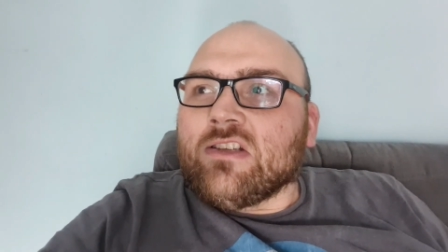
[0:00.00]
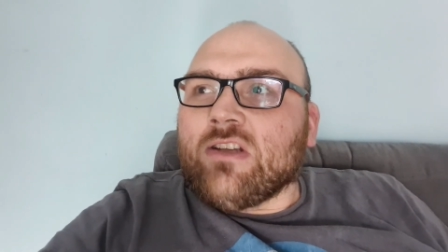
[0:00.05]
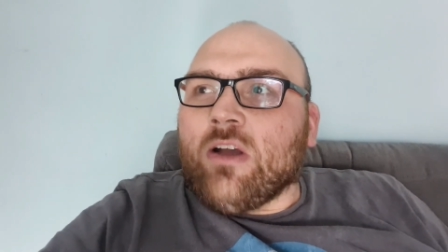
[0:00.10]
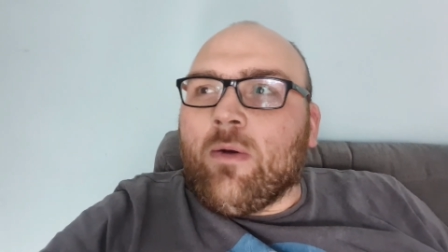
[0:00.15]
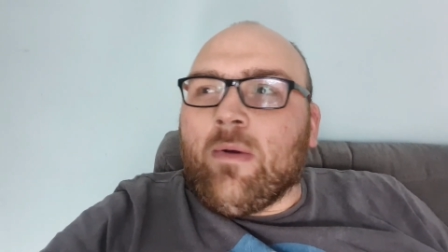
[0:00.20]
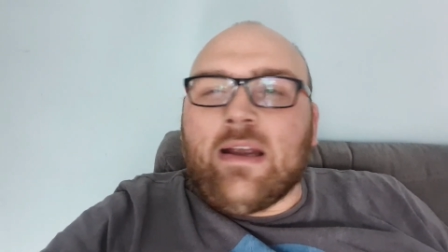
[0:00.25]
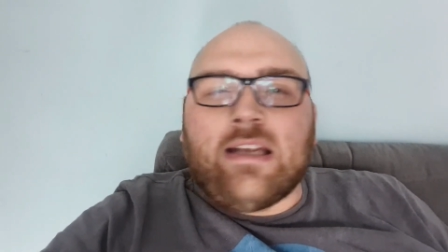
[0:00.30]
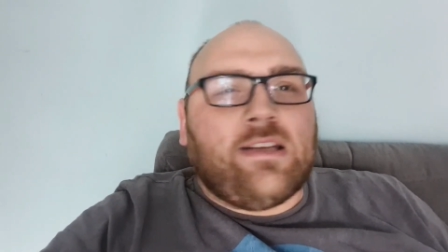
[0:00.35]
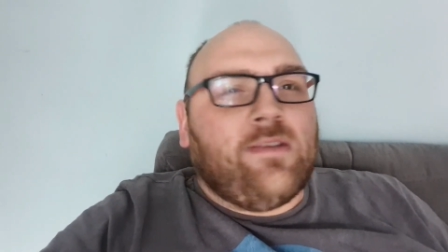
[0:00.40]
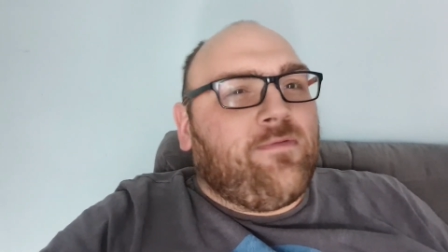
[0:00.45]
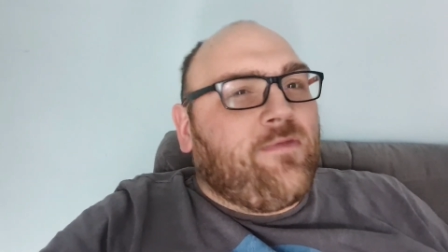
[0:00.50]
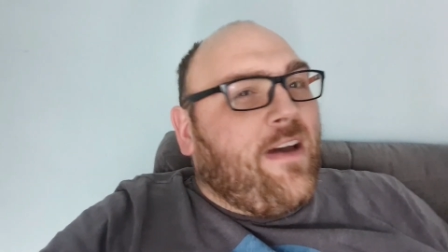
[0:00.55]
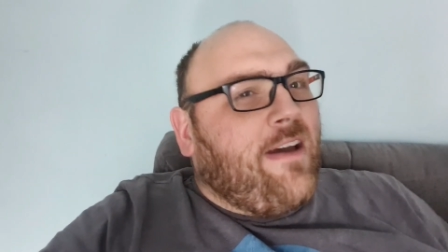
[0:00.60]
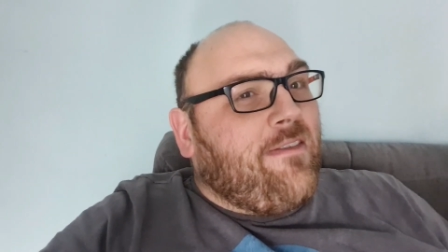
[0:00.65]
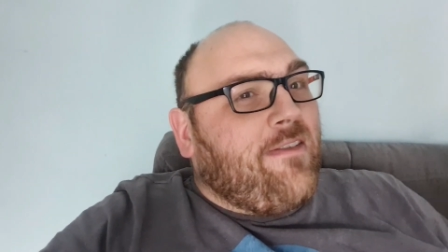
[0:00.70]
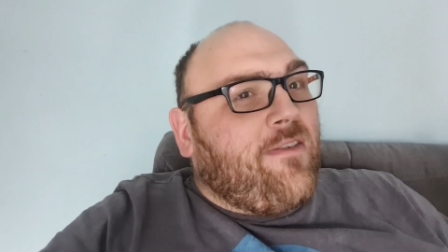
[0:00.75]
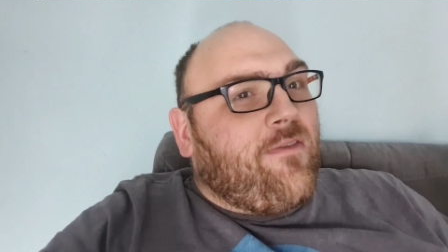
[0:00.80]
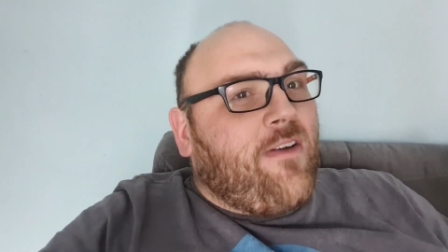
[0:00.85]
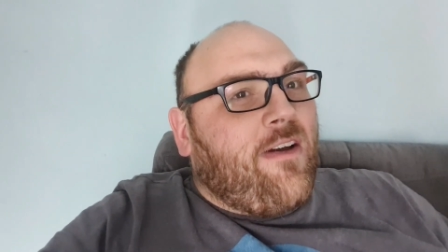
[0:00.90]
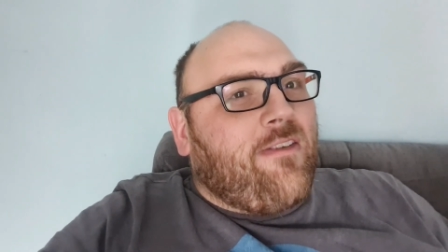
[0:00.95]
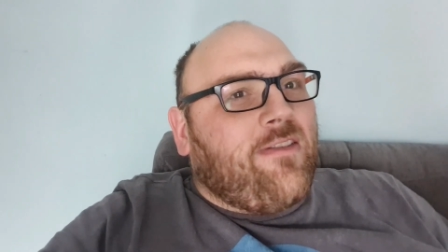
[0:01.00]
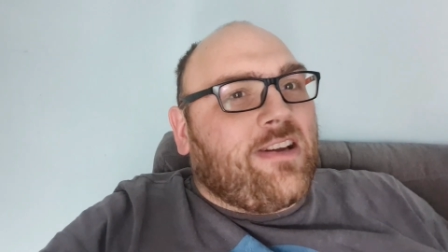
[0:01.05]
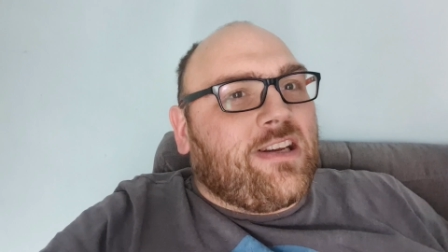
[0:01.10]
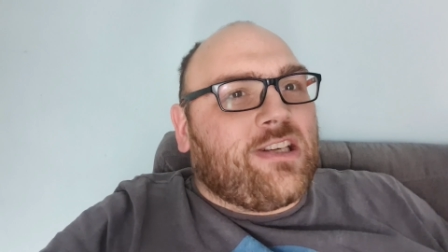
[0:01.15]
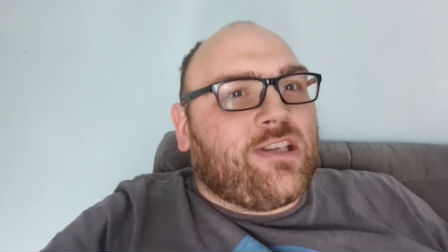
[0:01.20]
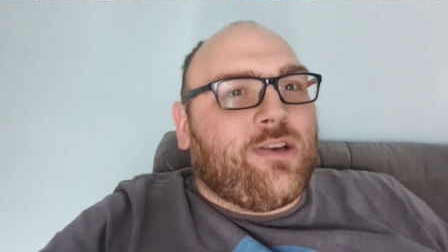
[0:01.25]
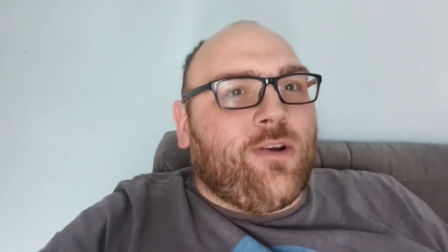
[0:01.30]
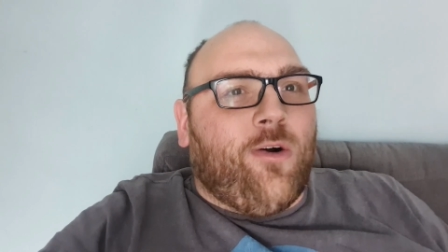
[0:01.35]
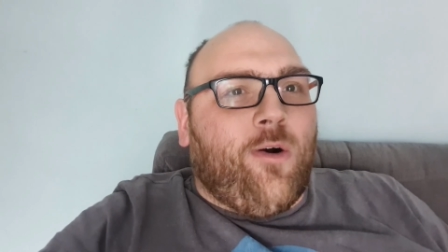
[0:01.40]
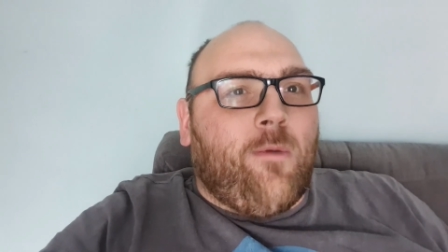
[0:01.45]
So it's a very, very
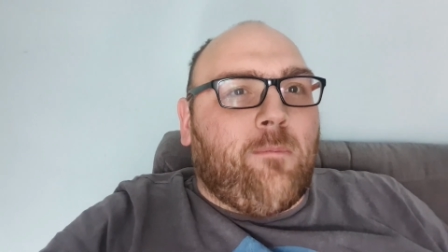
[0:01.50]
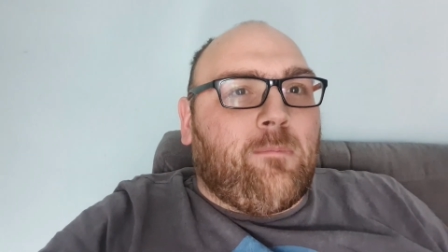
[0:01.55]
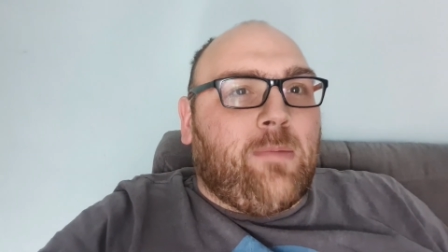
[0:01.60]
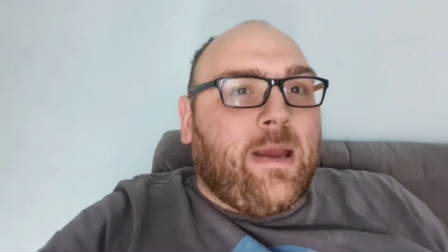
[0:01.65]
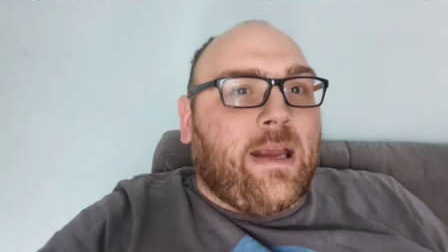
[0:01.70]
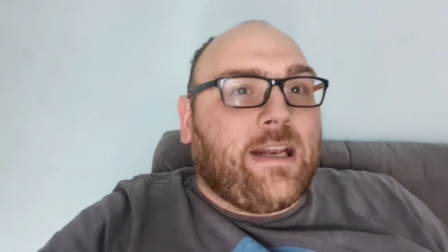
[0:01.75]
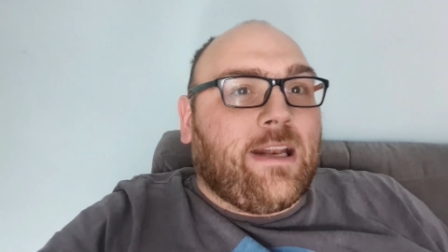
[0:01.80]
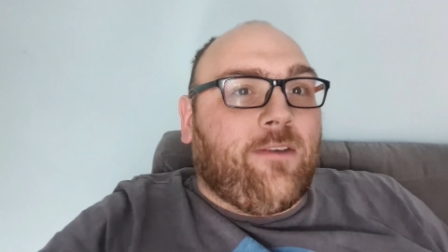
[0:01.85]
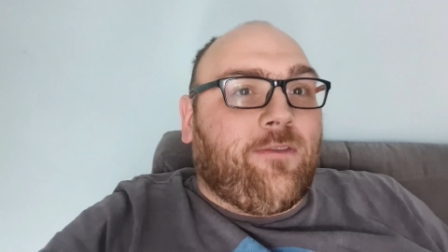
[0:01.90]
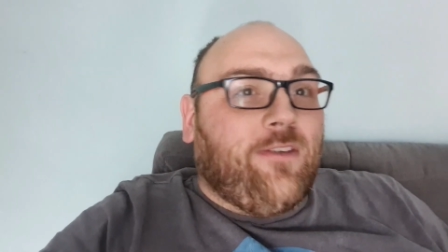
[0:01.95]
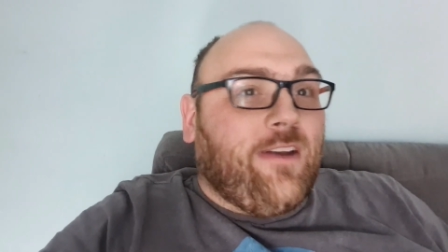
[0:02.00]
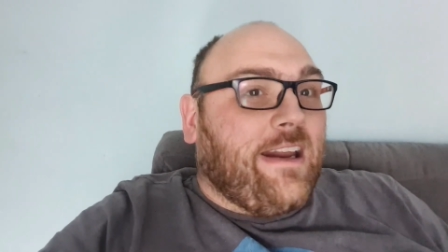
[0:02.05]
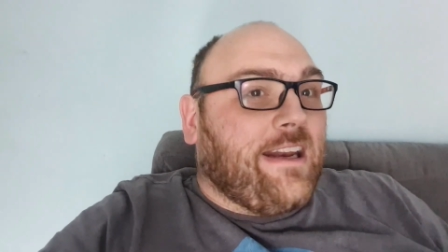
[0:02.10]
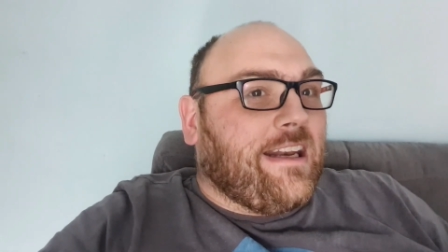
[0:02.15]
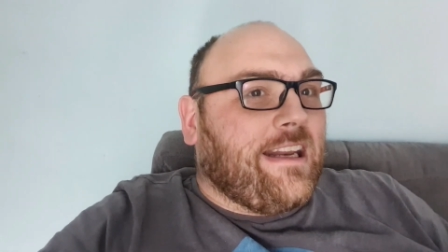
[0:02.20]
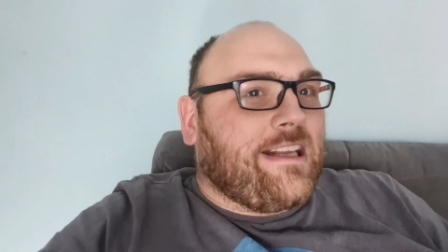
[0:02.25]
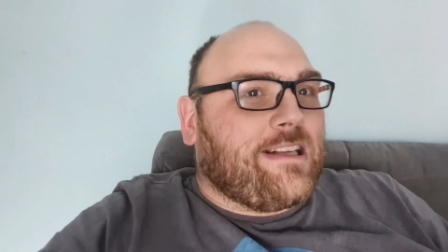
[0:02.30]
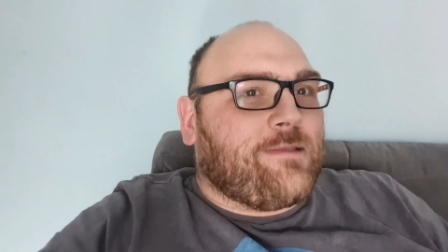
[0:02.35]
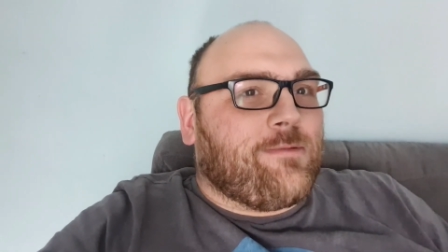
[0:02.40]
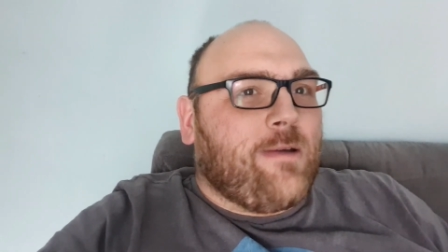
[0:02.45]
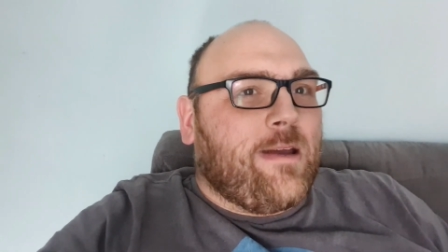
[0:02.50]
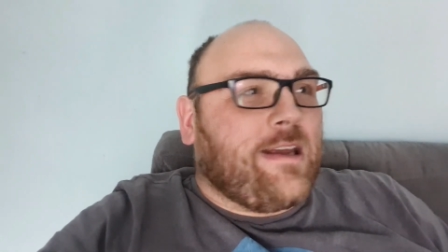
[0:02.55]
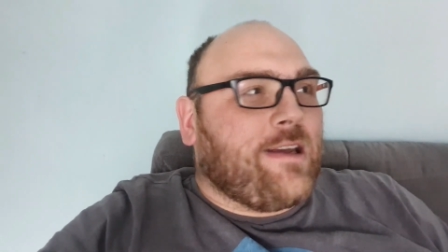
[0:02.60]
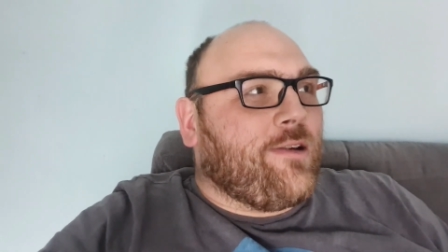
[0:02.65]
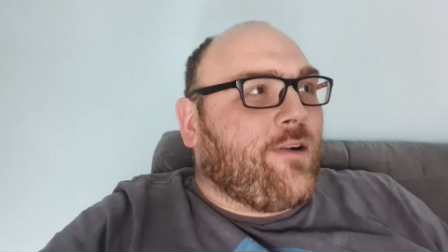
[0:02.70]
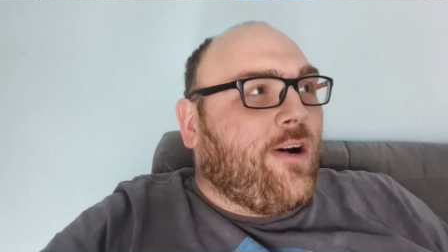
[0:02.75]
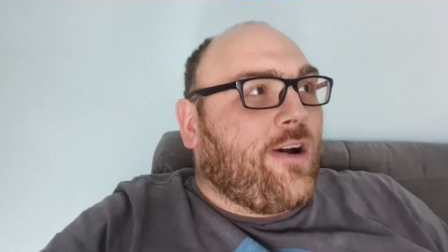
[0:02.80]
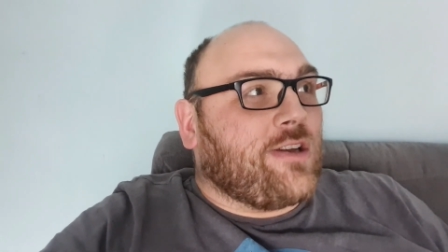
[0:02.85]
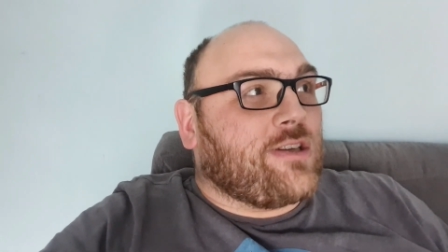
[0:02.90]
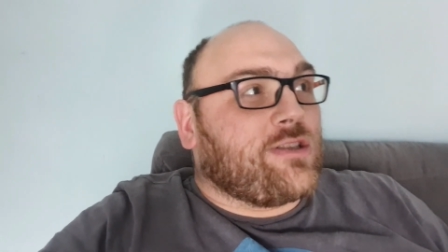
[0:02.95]
short pick the flick this
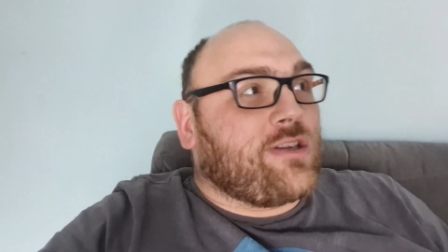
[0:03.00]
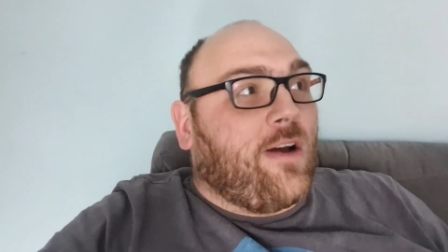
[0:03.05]
week, guys,